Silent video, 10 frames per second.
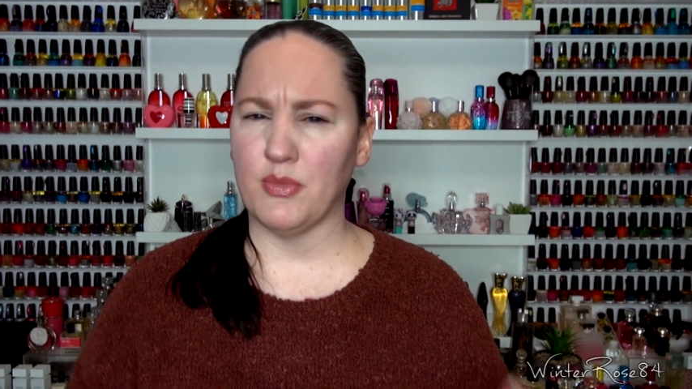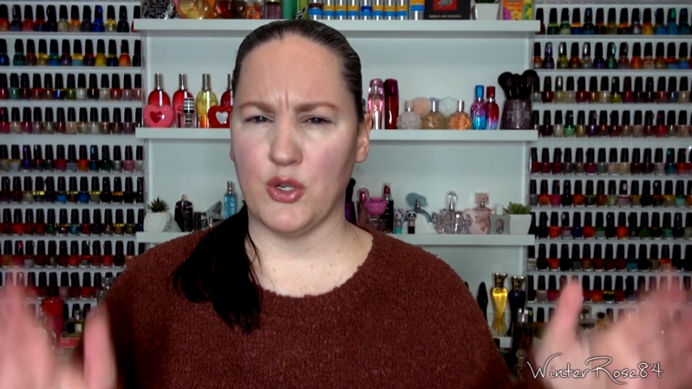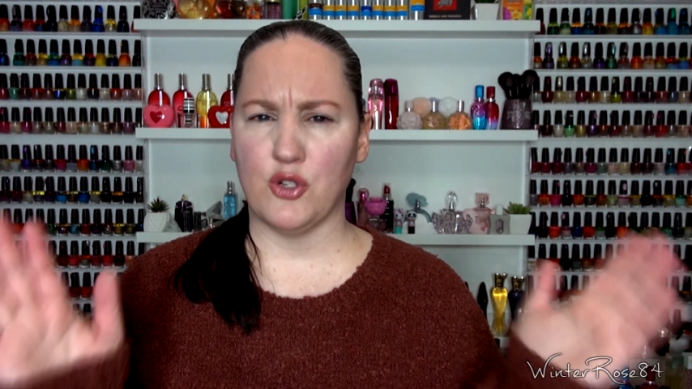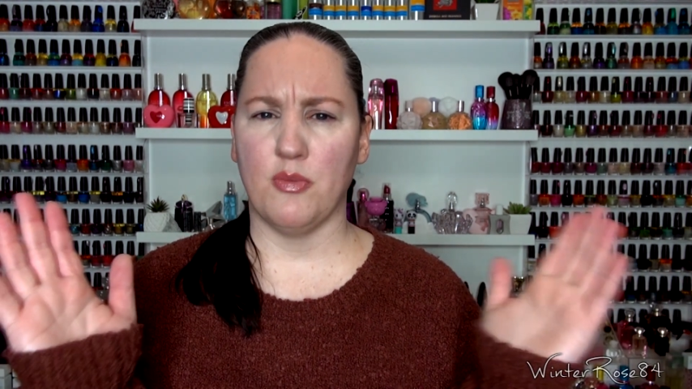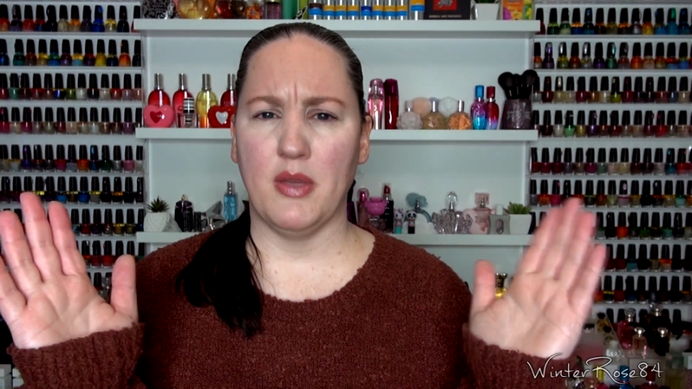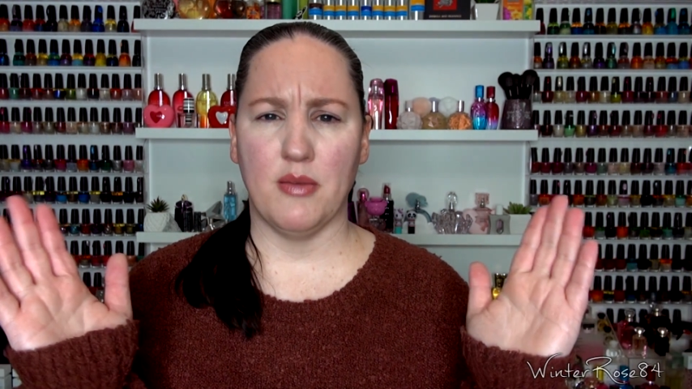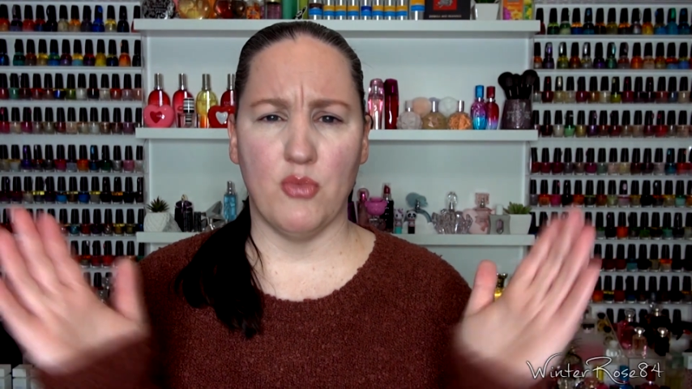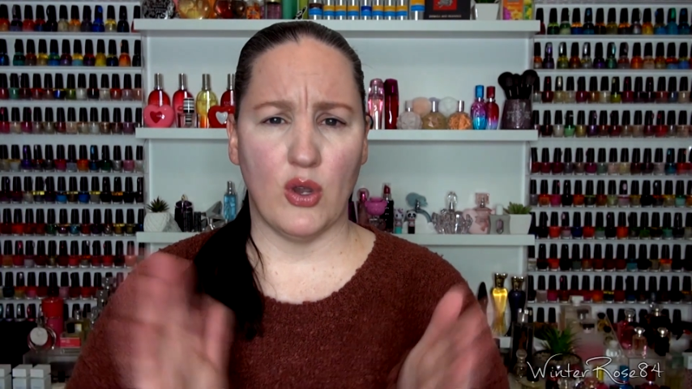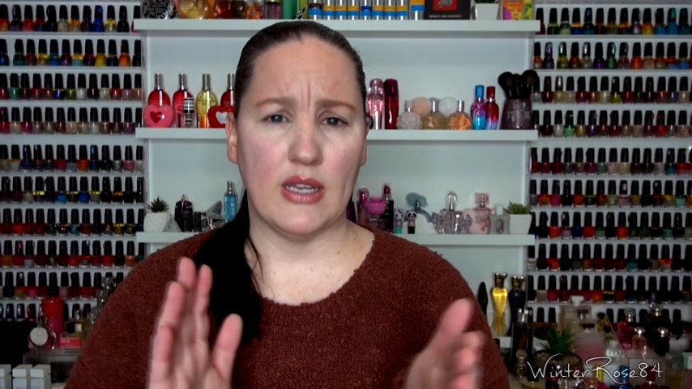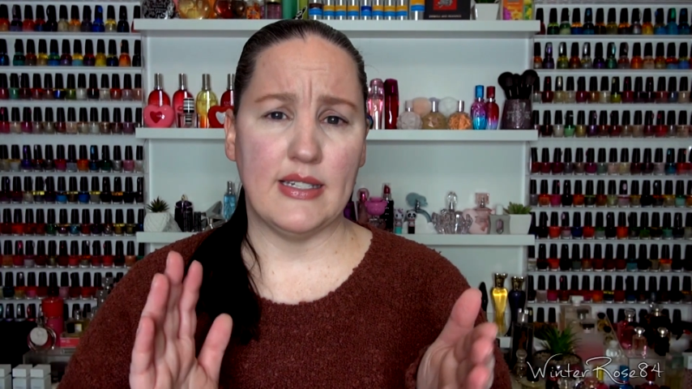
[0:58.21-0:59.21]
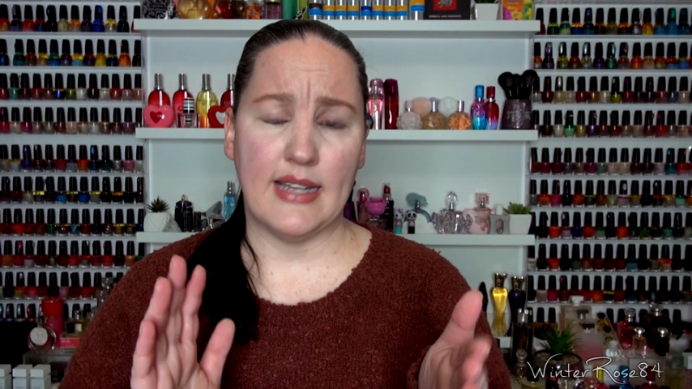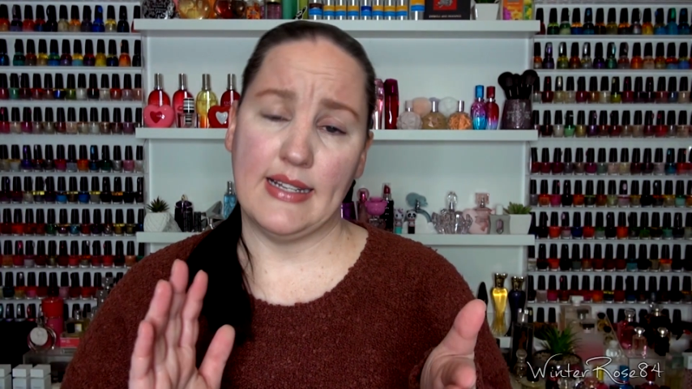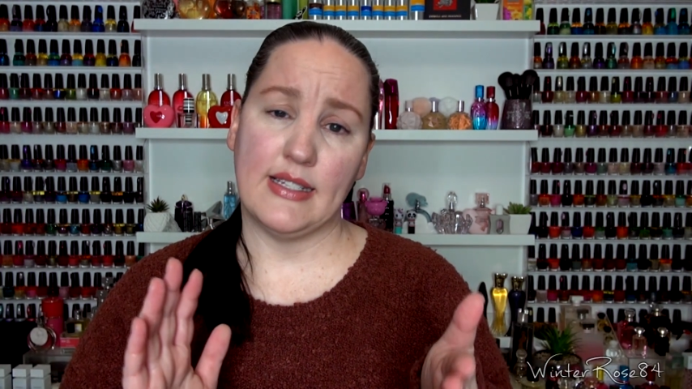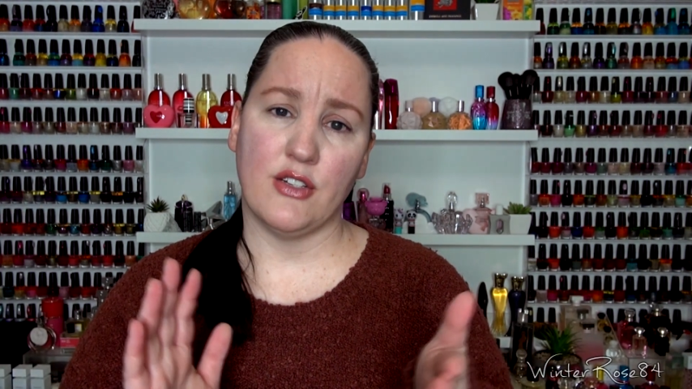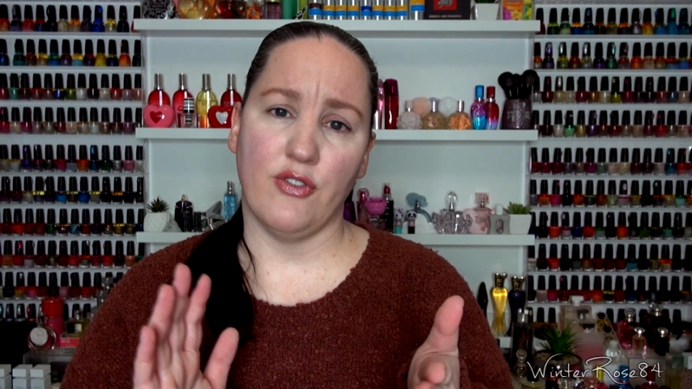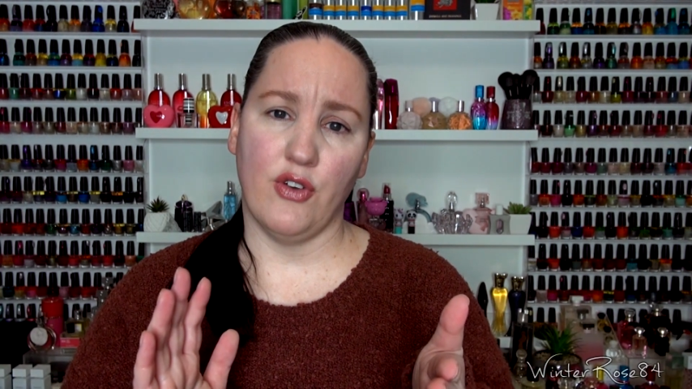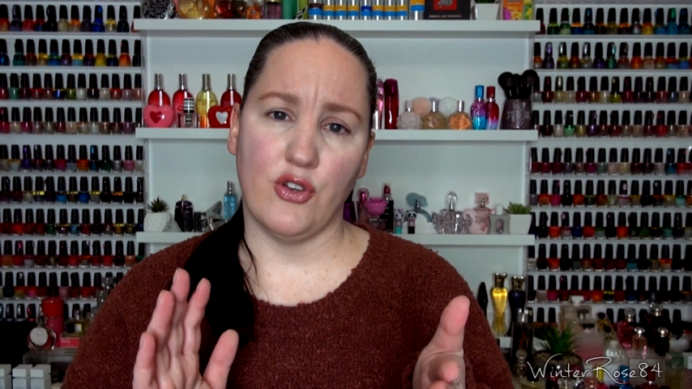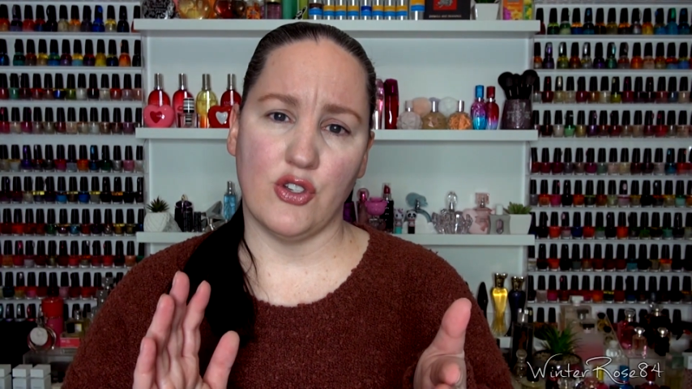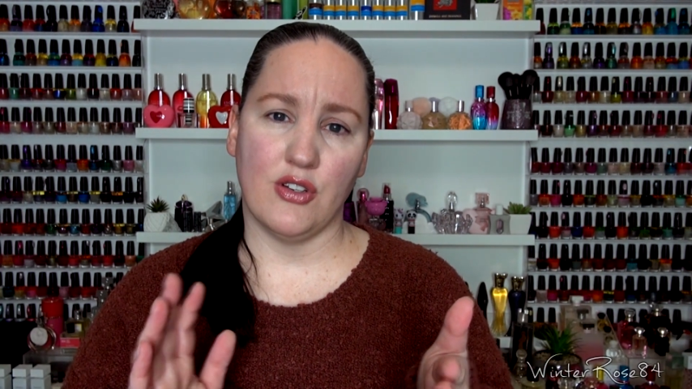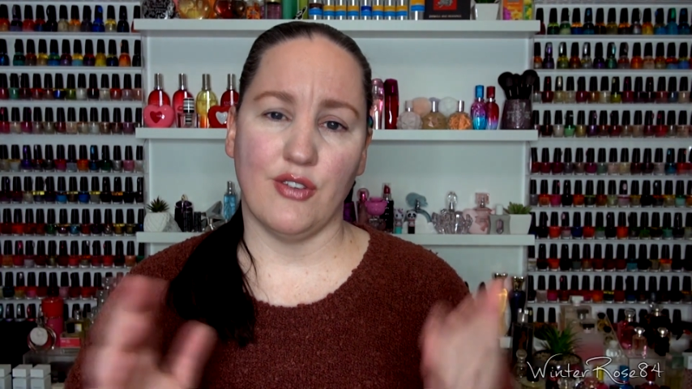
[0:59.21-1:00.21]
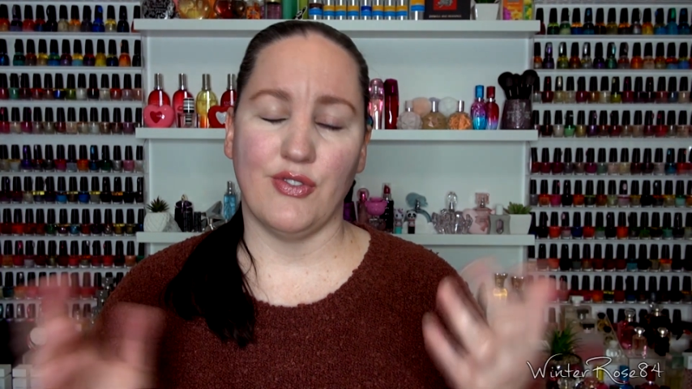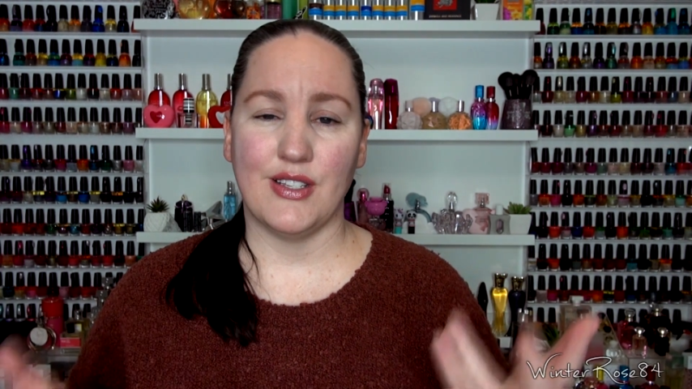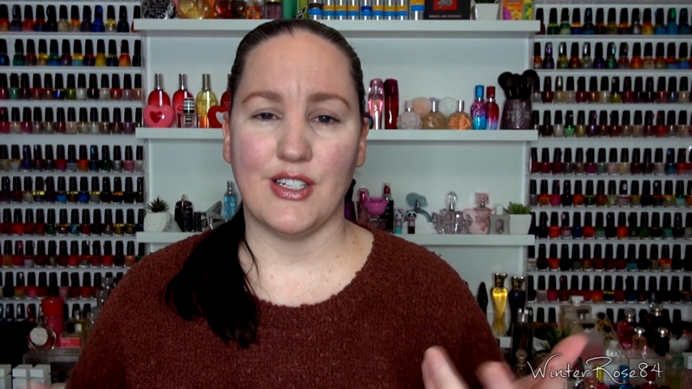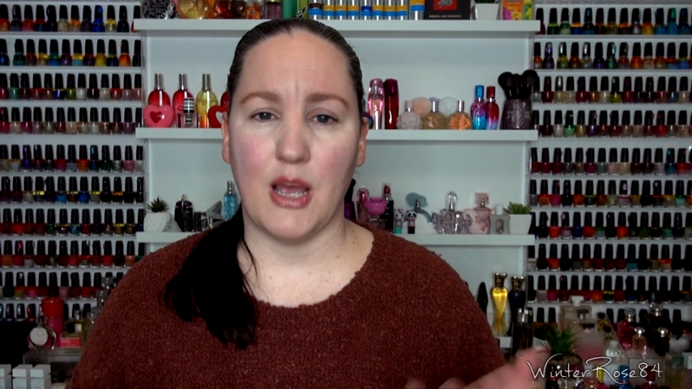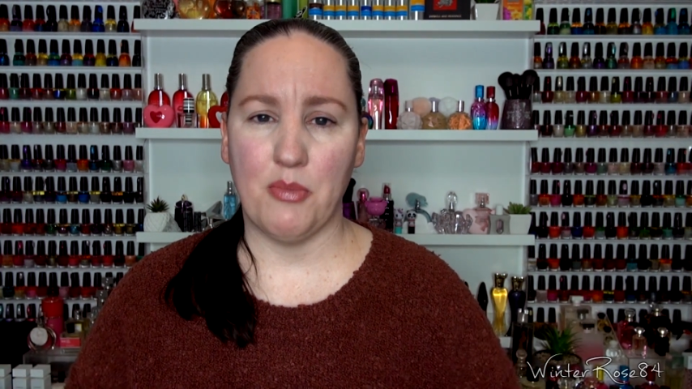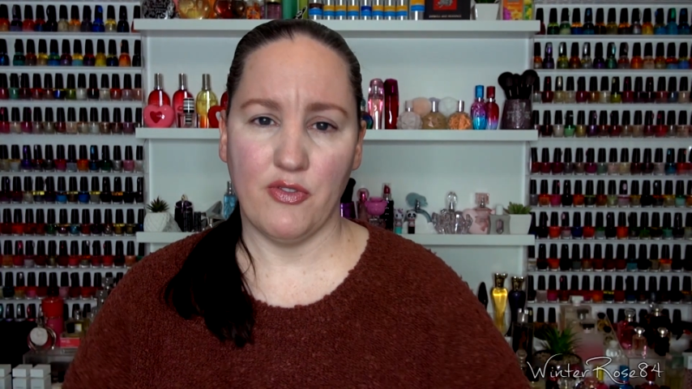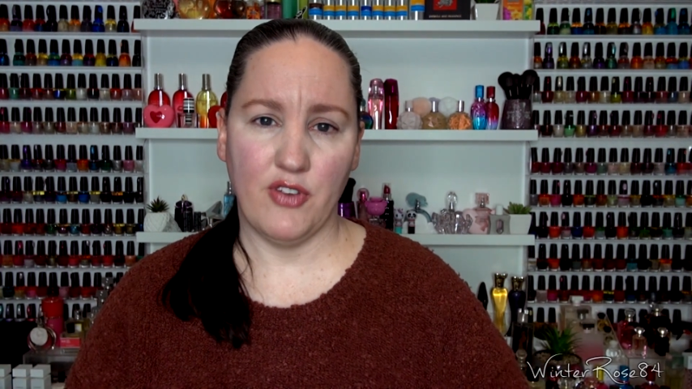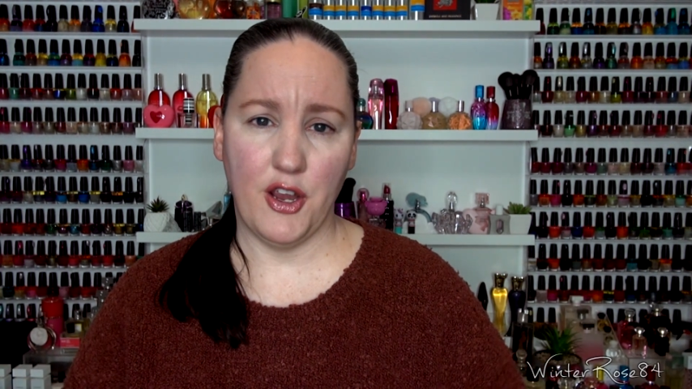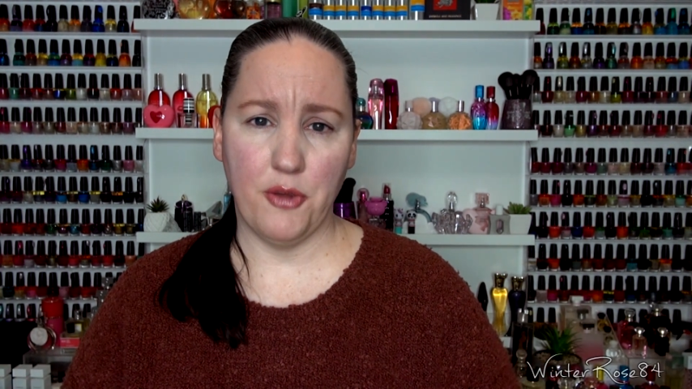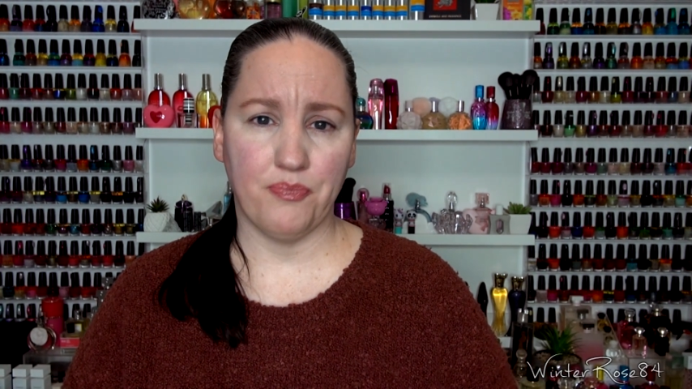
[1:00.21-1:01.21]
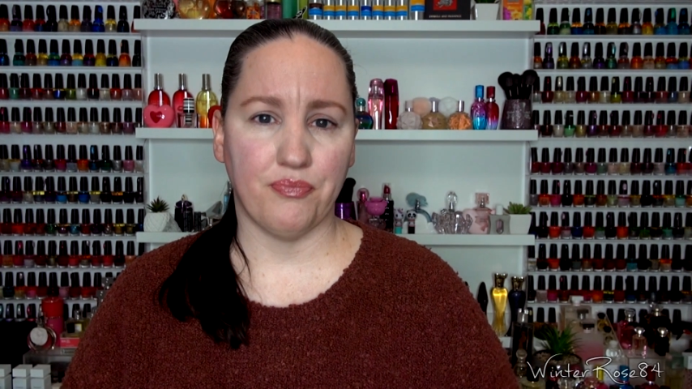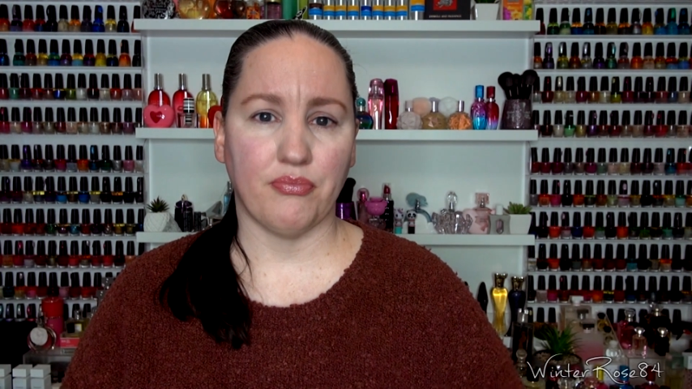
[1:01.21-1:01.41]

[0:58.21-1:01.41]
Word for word: which would be a more condensed version of this type of video.